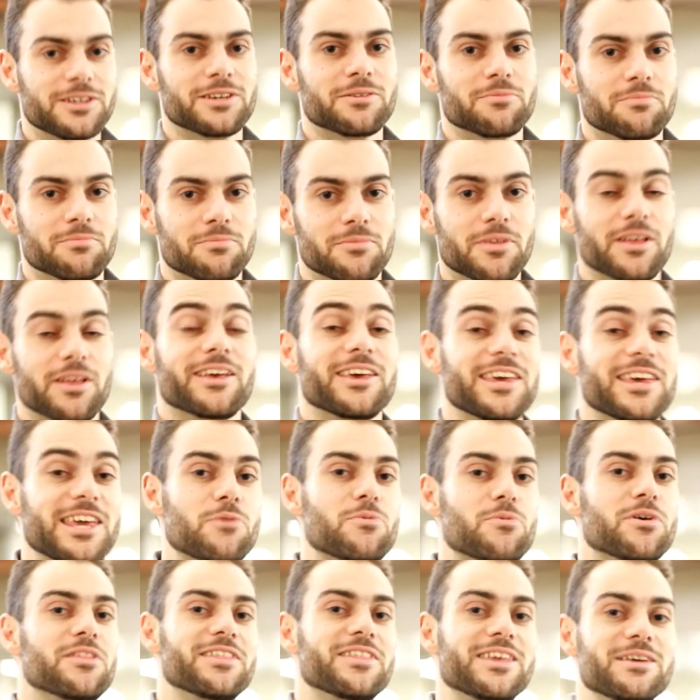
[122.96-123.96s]
him, he
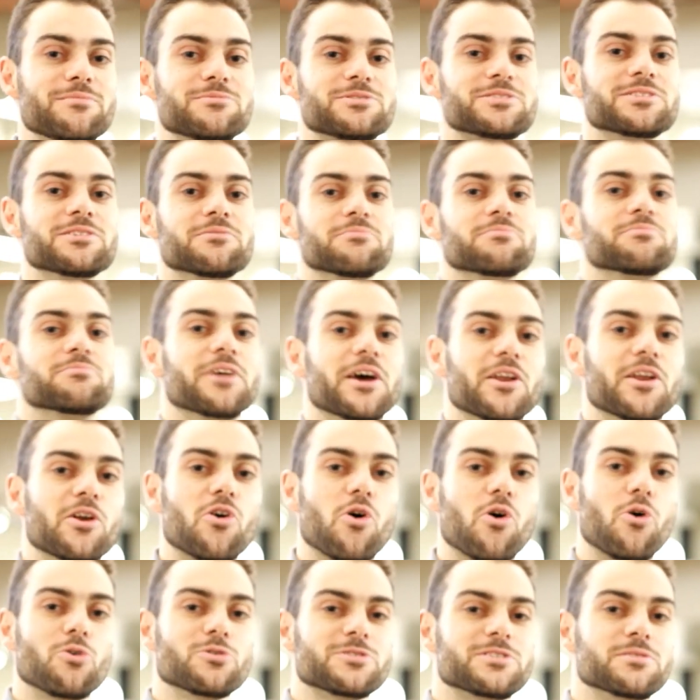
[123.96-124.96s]
redeems them and
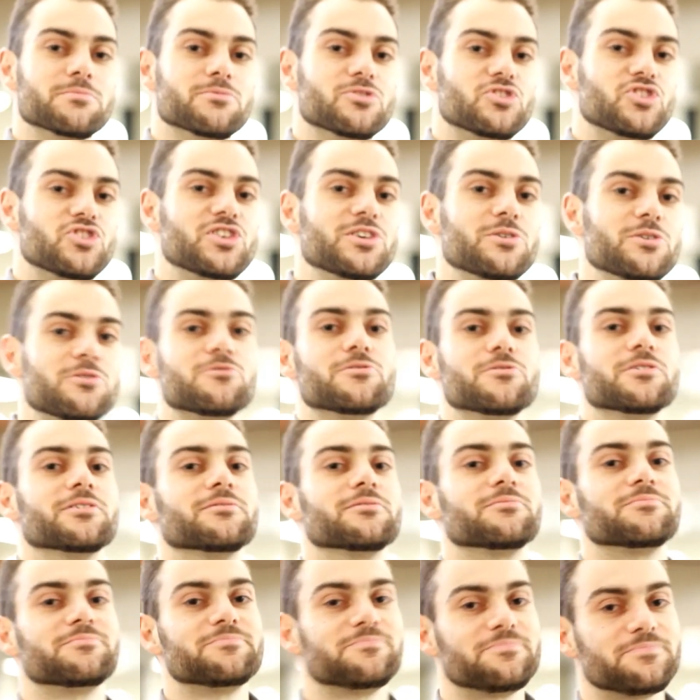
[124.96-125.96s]
calls them children.